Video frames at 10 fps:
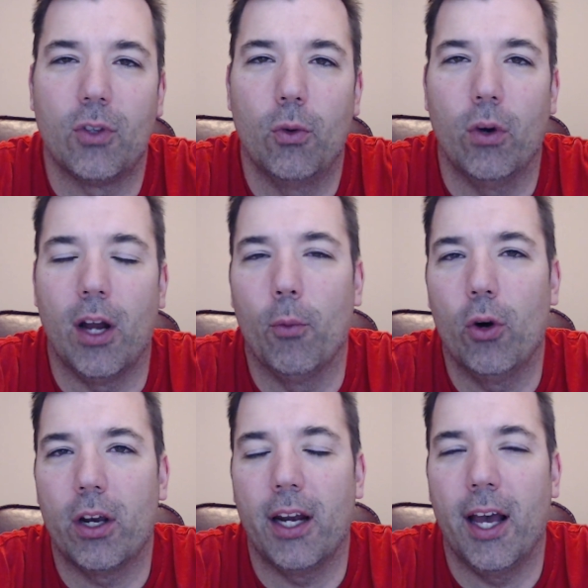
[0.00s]
what I'm
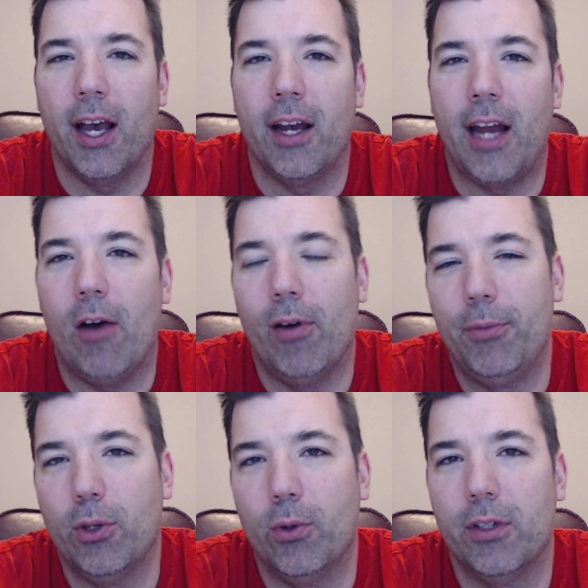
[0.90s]
working on, how I'm
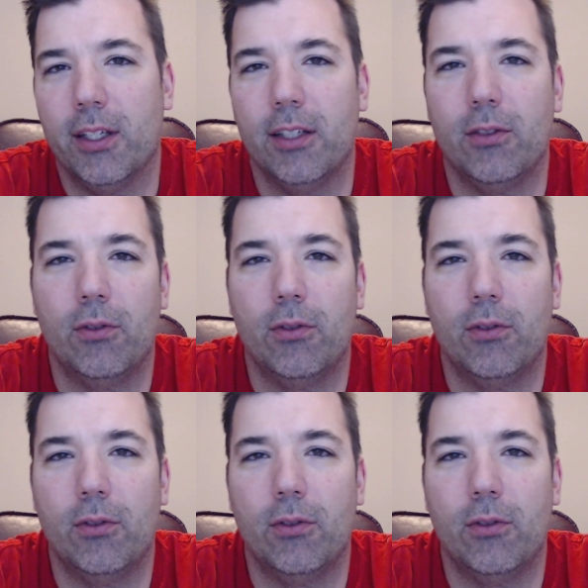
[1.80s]
doing it.